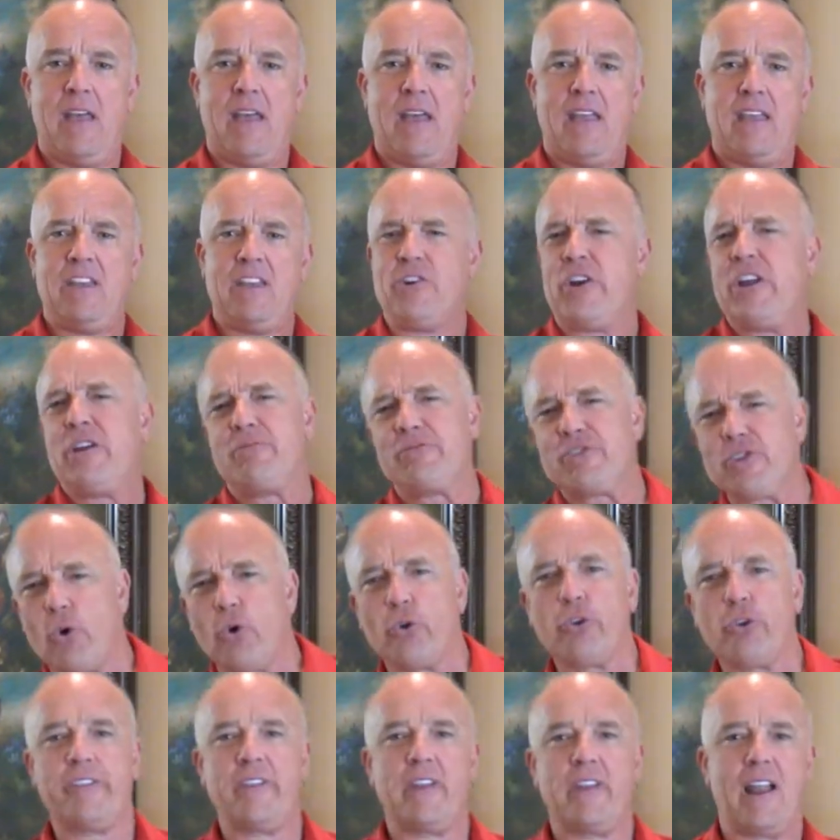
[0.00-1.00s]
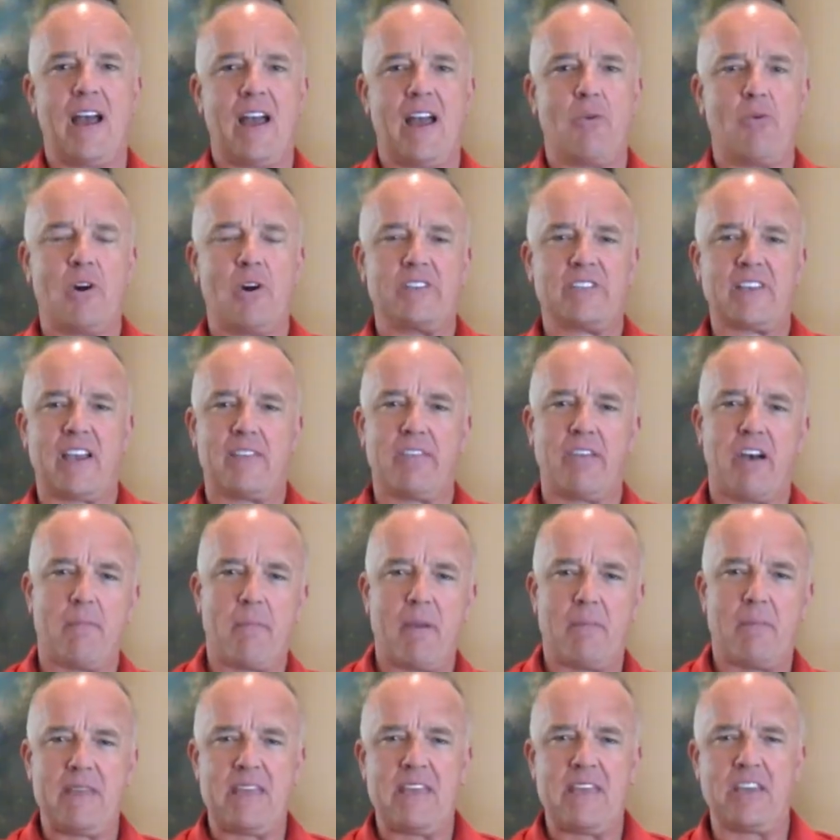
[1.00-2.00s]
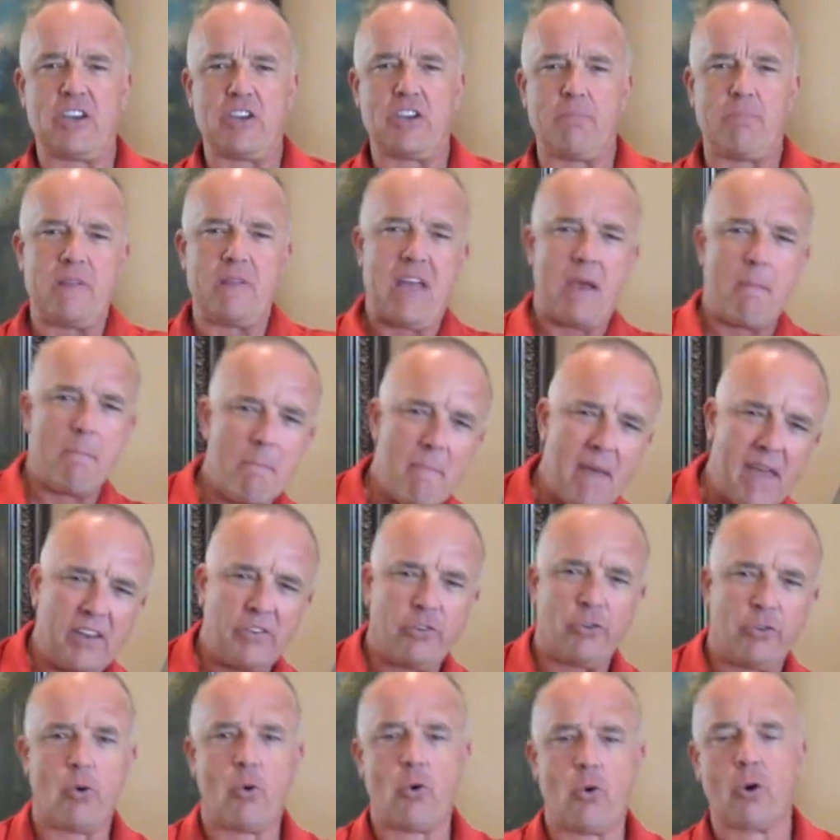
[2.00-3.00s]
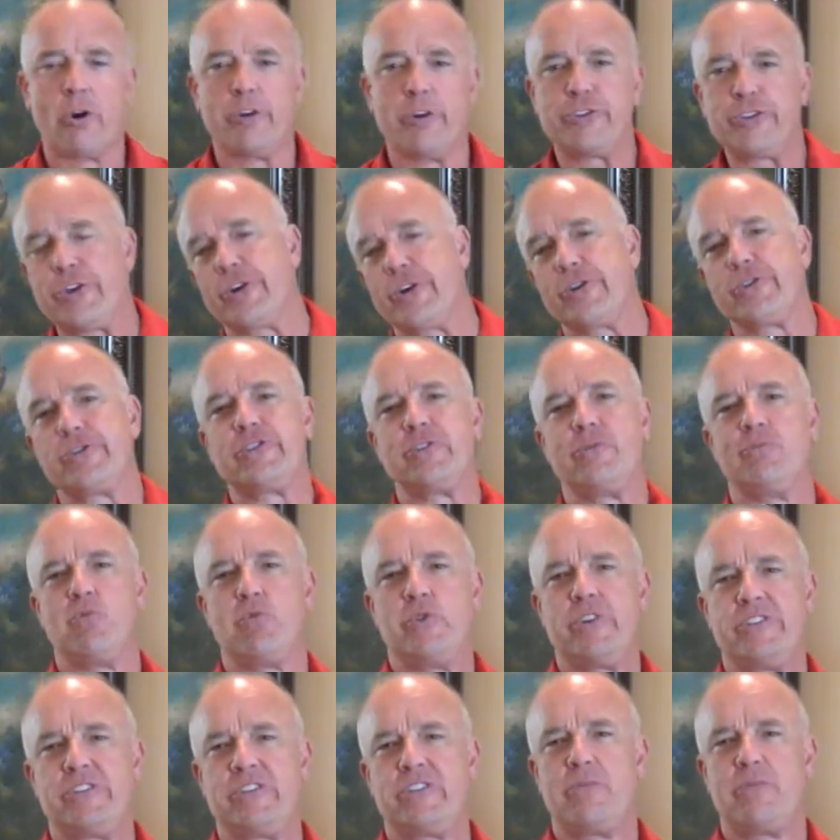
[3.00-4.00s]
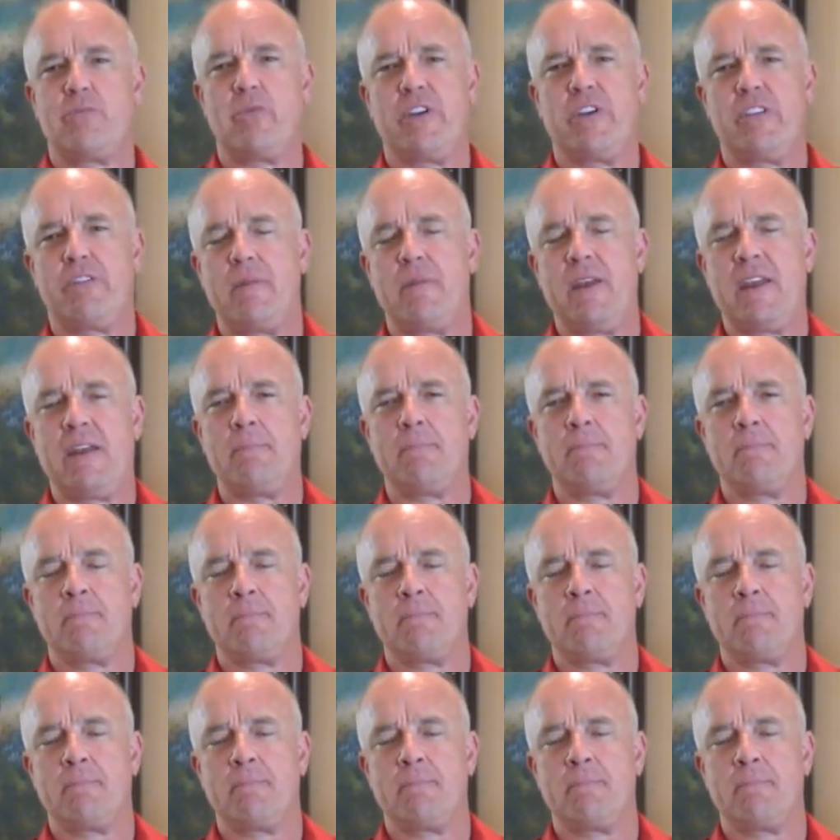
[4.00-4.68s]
You know, he was older than I was. I thought maybe he could be a mentor, share some wisdom with me.